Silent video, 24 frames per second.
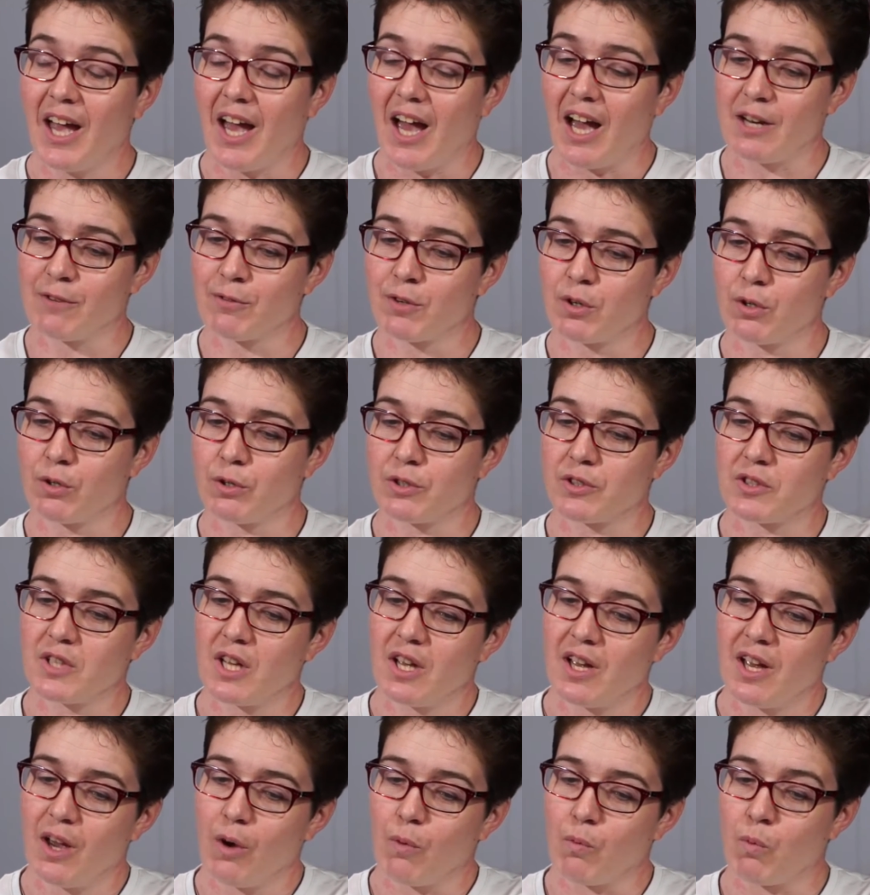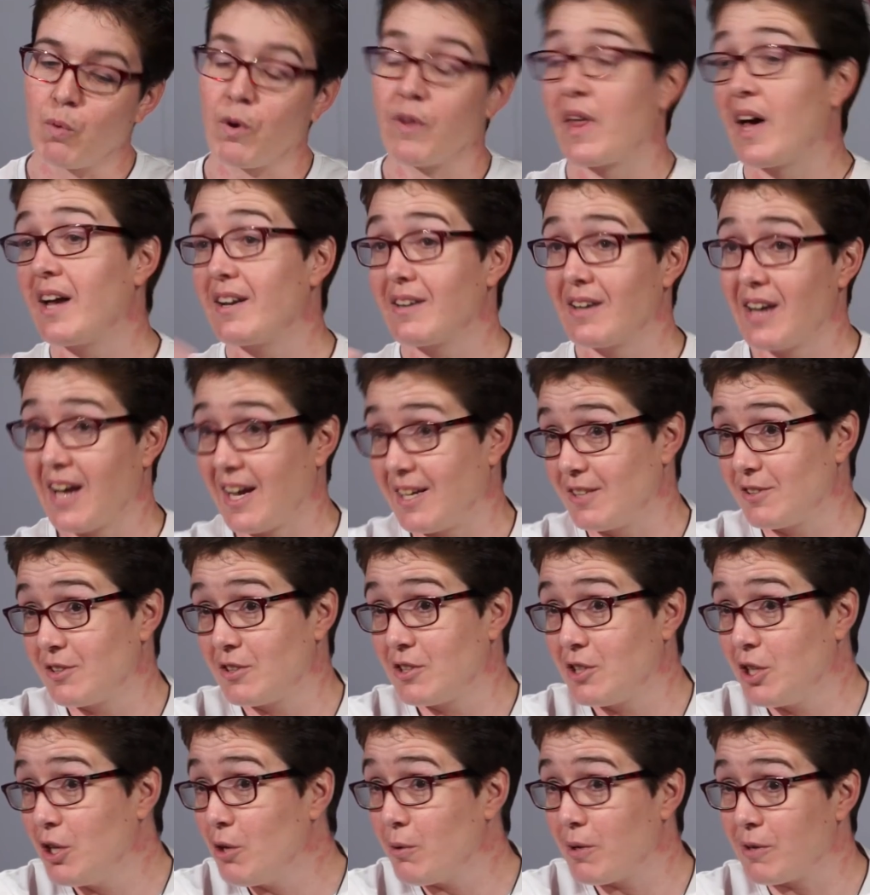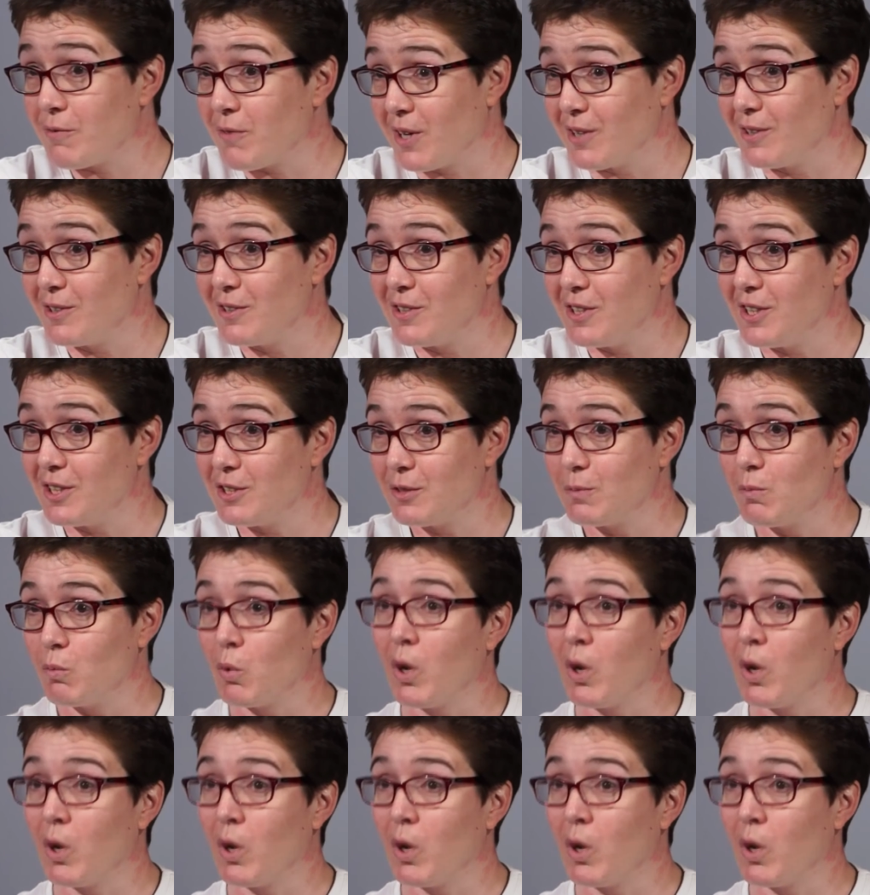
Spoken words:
And of course, what that has two advantages.